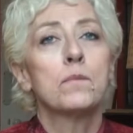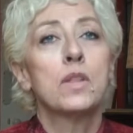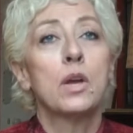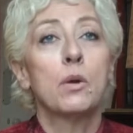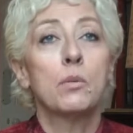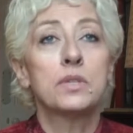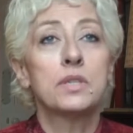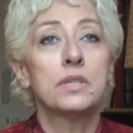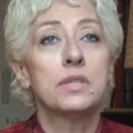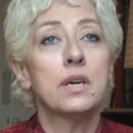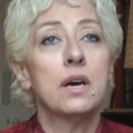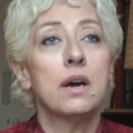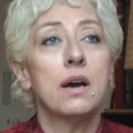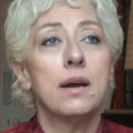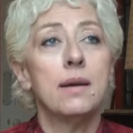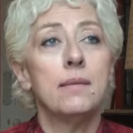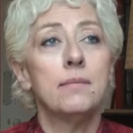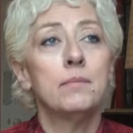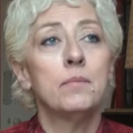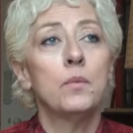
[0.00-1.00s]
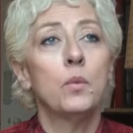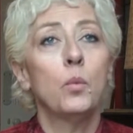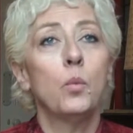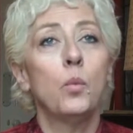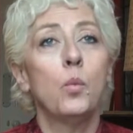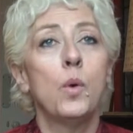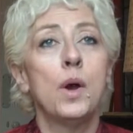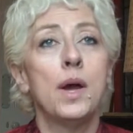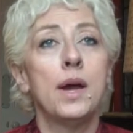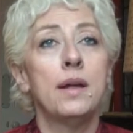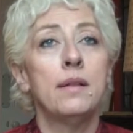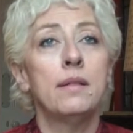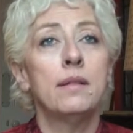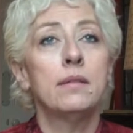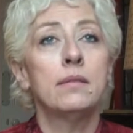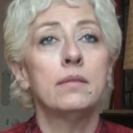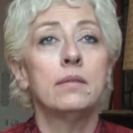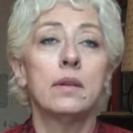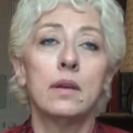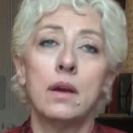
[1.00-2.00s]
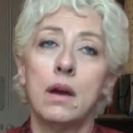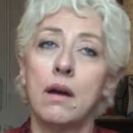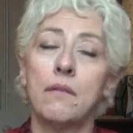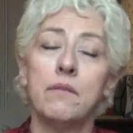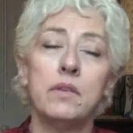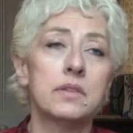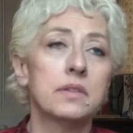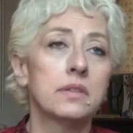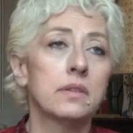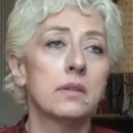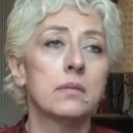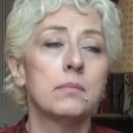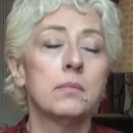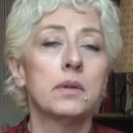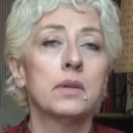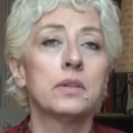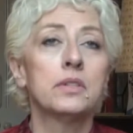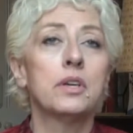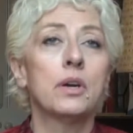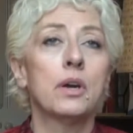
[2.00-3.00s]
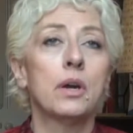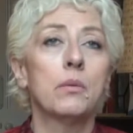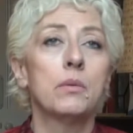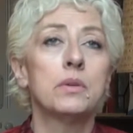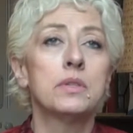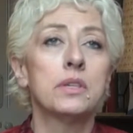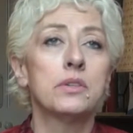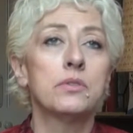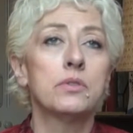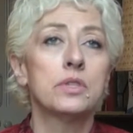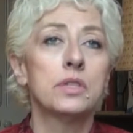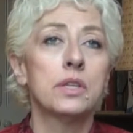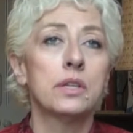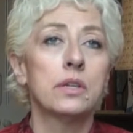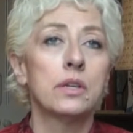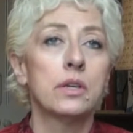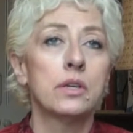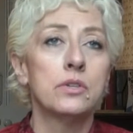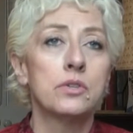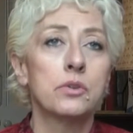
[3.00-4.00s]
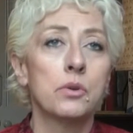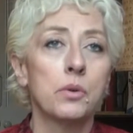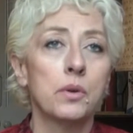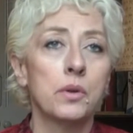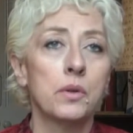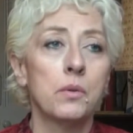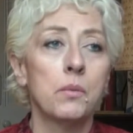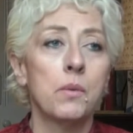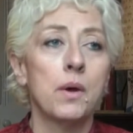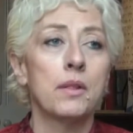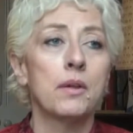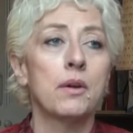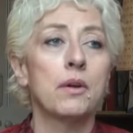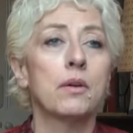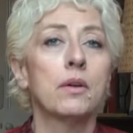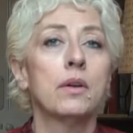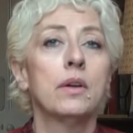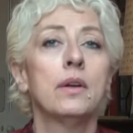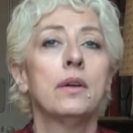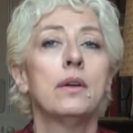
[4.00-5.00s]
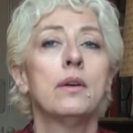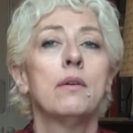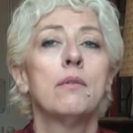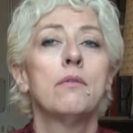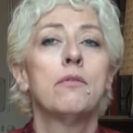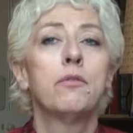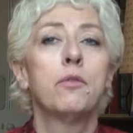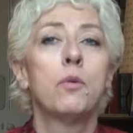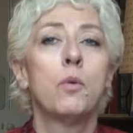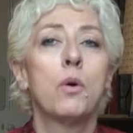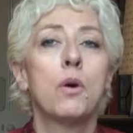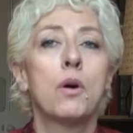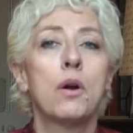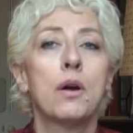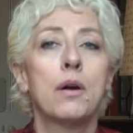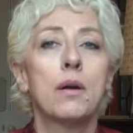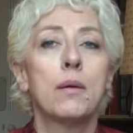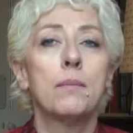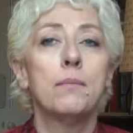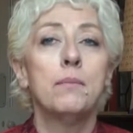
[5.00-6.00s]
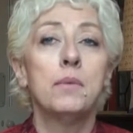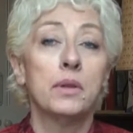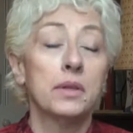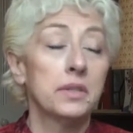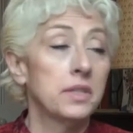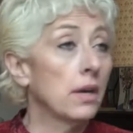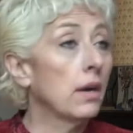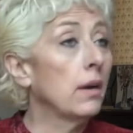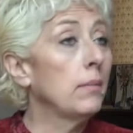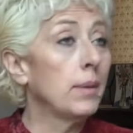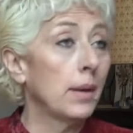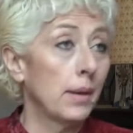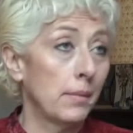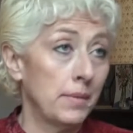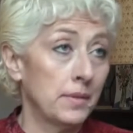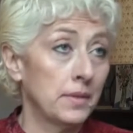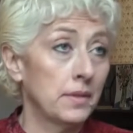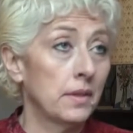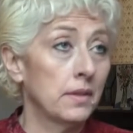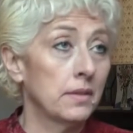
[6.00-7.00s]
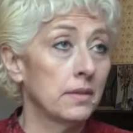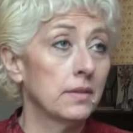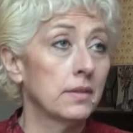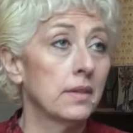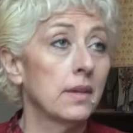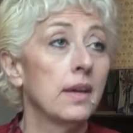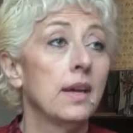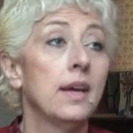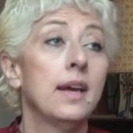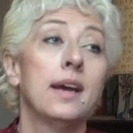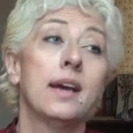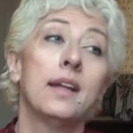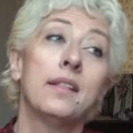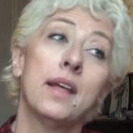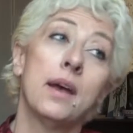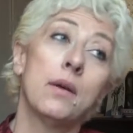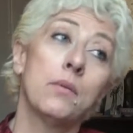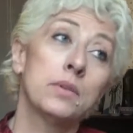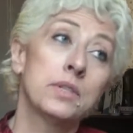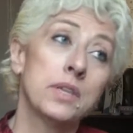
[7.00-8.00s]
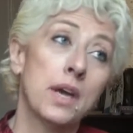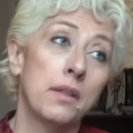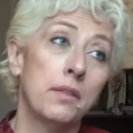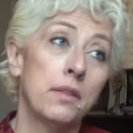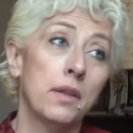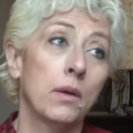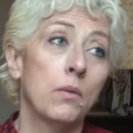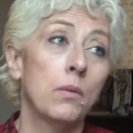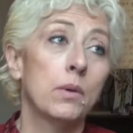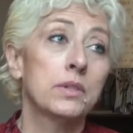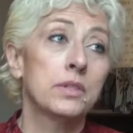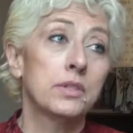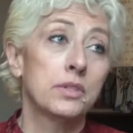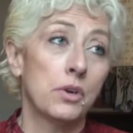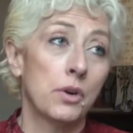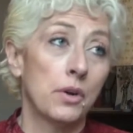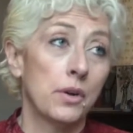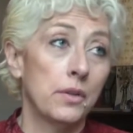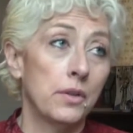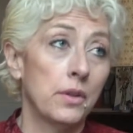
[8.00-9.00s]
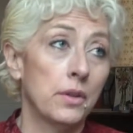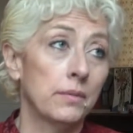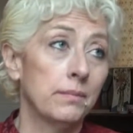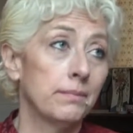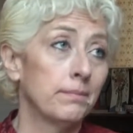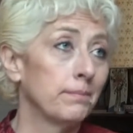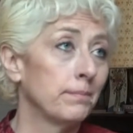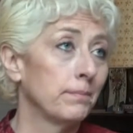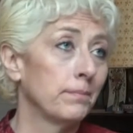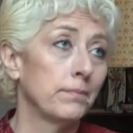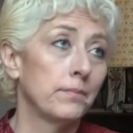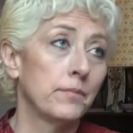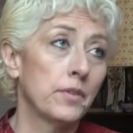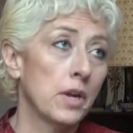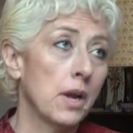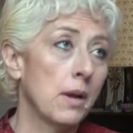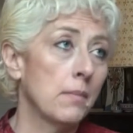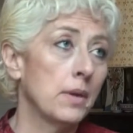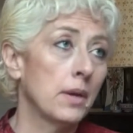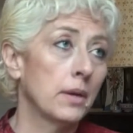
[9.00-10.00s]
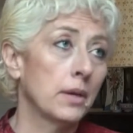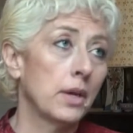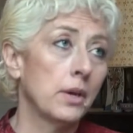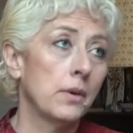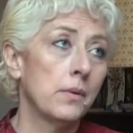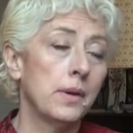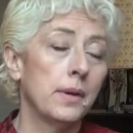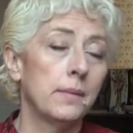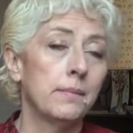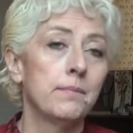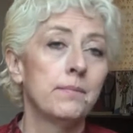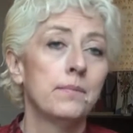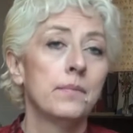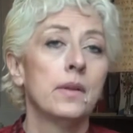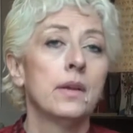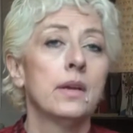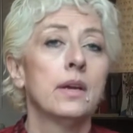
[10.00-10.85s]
There was a time when obviously the military was interested in controlling the weather for military purposes, and that was, I think, what started the phenomenon going.